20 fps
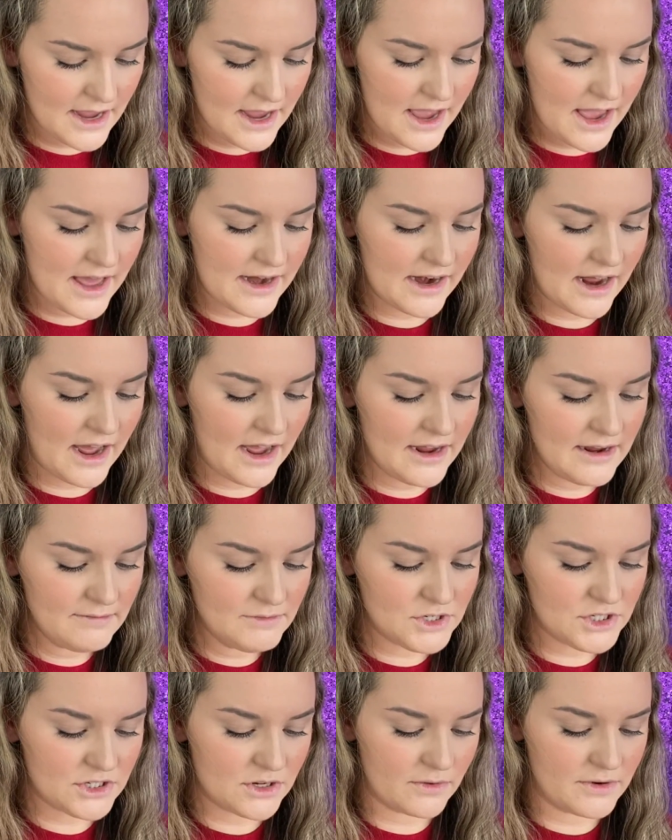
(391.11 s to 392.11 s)
and I'm
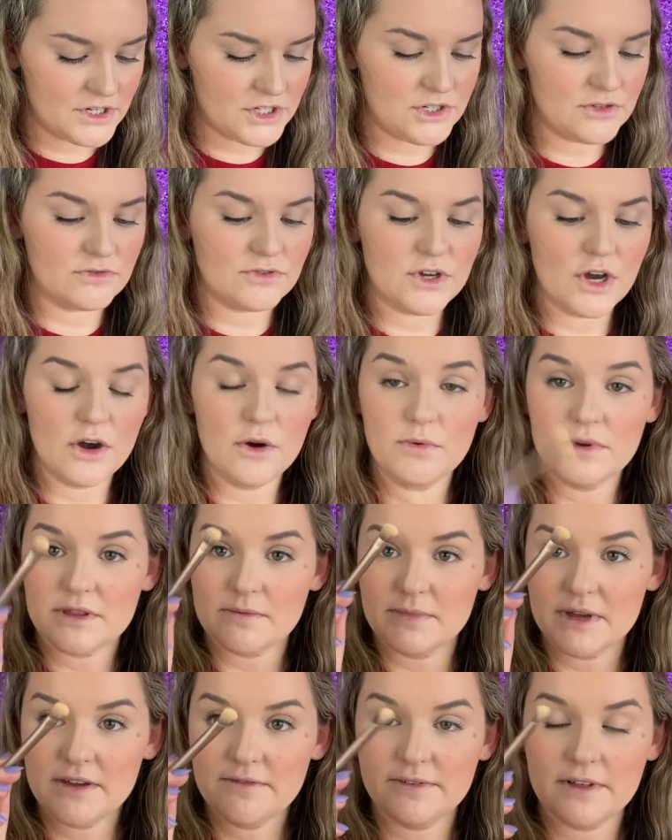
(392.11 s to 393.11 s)
just going to go with a
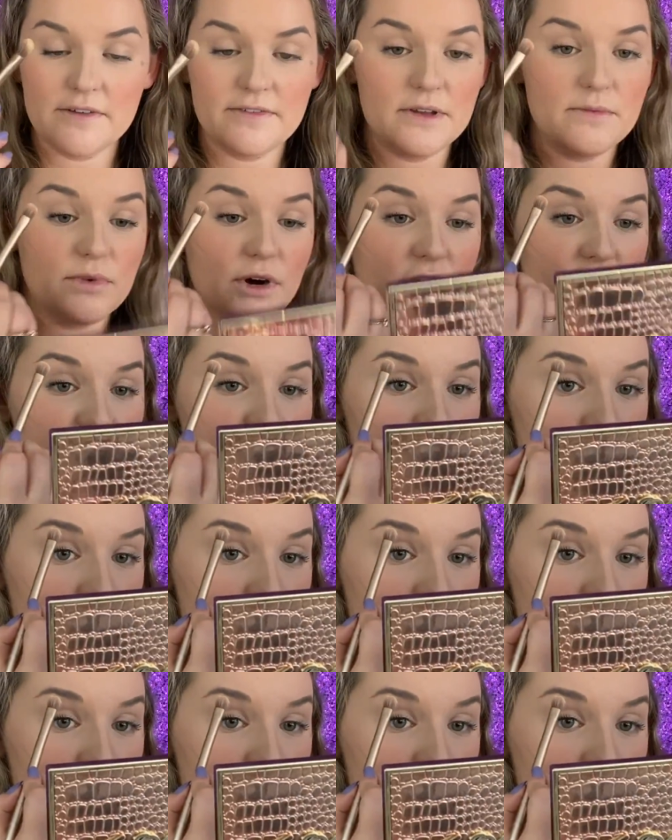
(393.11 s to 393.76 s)
big fluffy brush